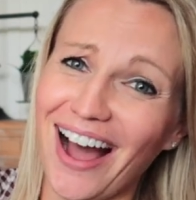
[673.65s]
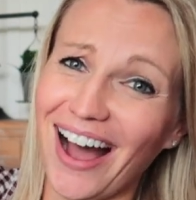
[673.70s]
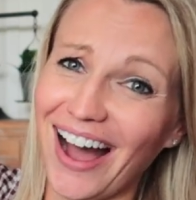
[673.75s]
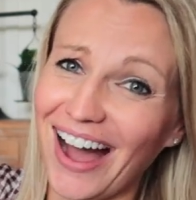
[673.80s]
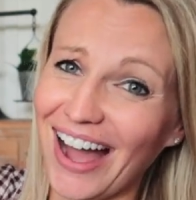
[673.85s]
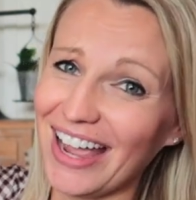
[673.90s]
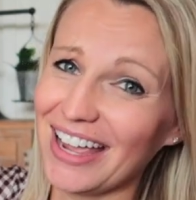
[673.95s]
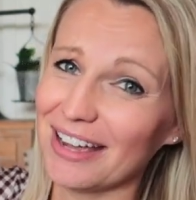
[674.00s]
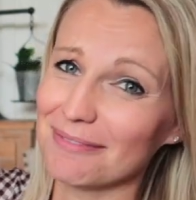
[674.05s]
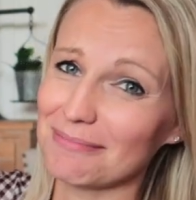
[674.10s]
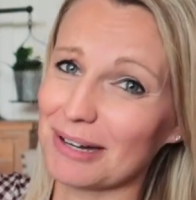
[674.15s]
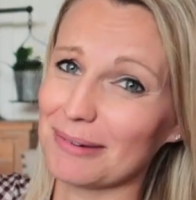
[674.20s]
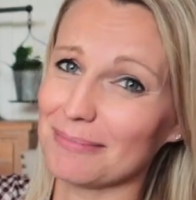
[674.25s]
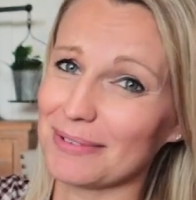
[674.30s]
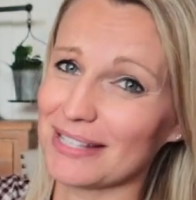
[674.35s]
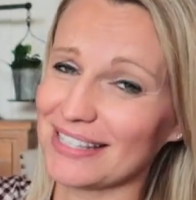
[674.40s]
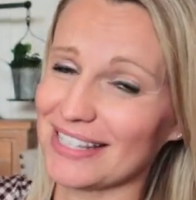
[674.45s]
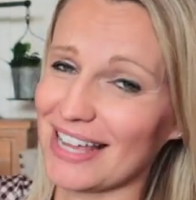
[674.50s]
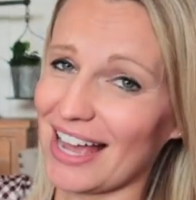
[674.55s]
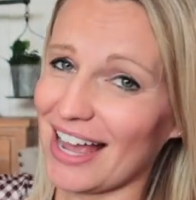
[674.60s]
I am
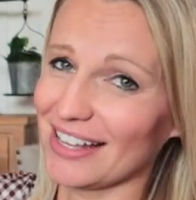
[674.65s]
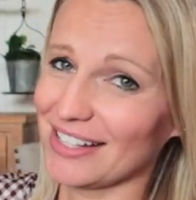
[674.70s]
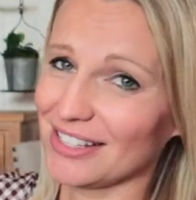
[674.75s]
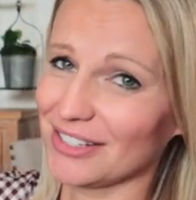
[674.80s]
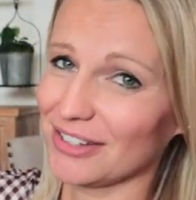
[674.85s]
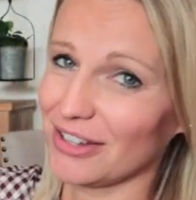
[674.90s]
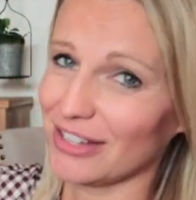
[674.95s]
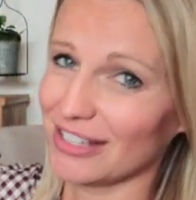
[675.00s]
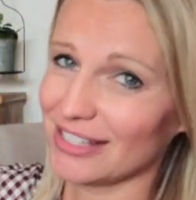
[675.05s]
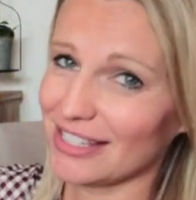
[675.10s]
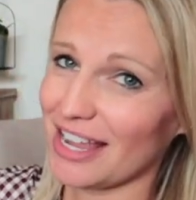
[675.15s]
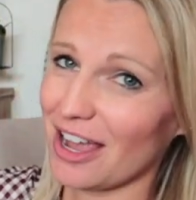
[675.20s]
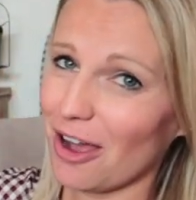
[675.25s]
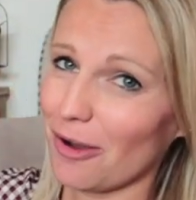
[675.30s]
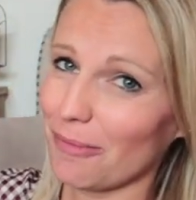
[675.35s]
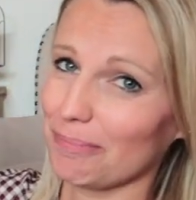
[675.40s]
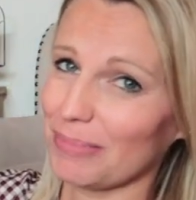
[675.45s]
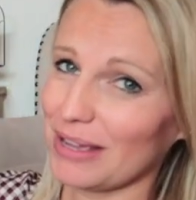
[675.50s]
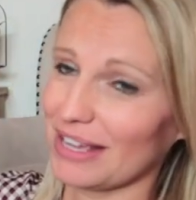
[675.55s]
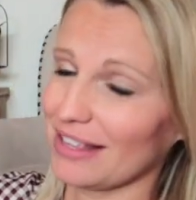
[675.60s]
obsessed. So you see
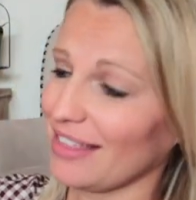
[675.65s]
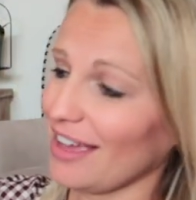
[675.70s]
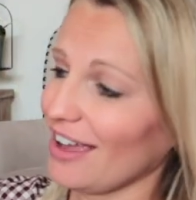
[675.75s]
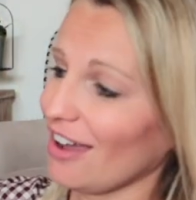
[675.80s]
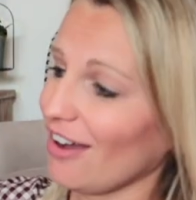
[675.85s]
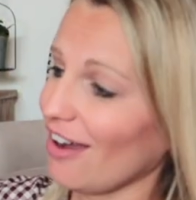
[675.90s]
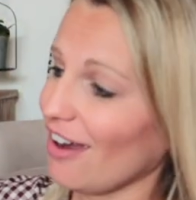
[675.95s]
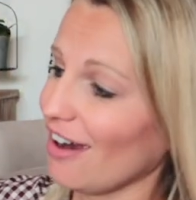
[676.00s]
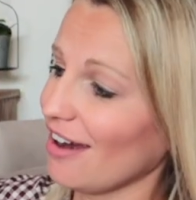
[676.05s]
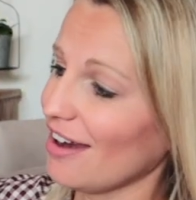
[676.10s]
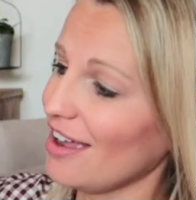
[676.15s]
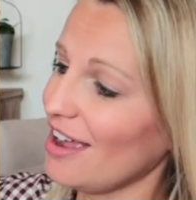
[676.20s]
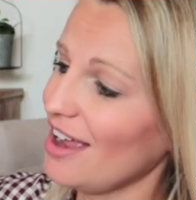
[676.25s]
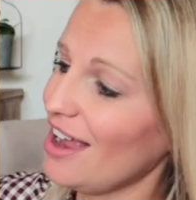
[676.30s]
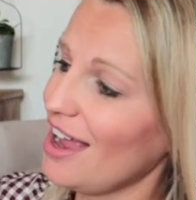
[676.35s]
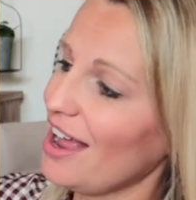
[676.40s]
how big they are?